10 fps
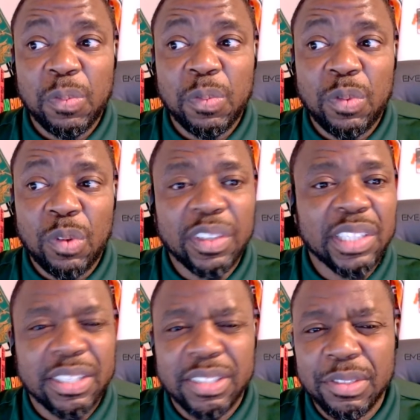North
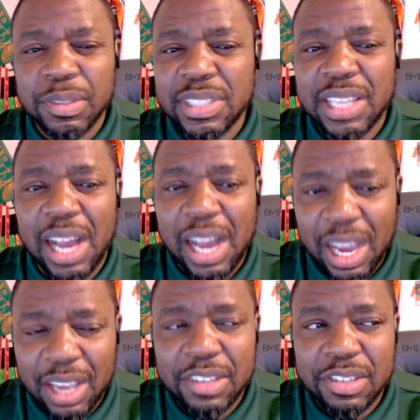Carolina Central is the
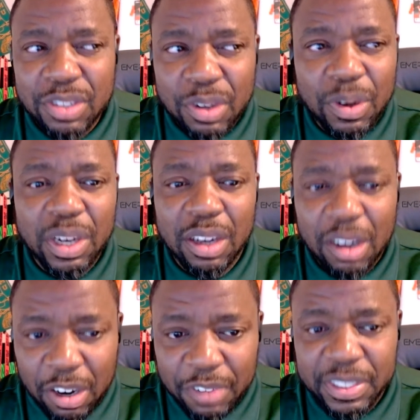highest scoring
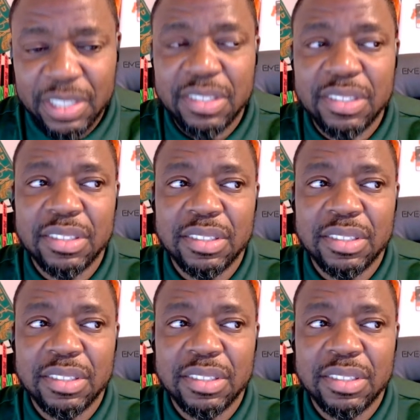offense